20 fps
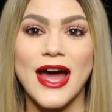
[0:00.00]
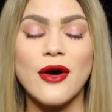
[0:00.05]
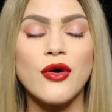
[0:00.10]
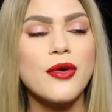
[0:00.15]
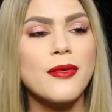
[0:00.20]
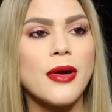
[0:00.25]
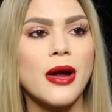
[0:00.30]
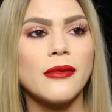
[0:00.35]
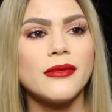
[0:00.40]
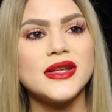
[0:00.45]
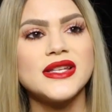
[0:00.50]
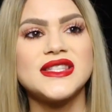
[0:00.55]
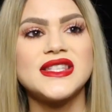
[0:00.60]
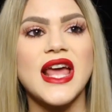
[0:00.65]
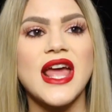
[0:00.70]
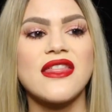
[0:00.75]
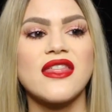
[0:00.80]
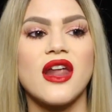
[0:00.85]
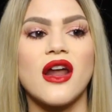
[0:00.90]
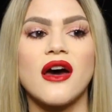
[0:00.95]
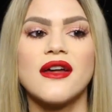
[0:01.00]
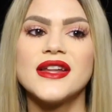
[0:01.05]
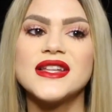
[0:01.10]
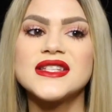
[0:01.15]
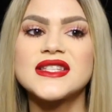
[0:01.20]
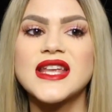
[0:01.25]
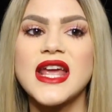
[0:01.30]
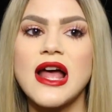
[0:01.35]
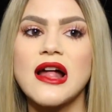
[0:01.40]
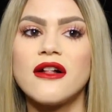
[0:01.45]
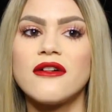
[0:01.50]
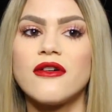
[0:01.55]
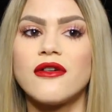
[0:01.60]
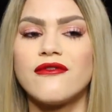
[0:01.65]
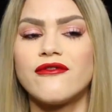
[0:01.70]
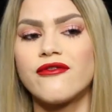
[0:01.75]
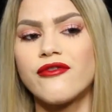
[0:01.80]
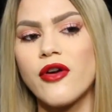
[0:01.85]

I would probably say that on a scale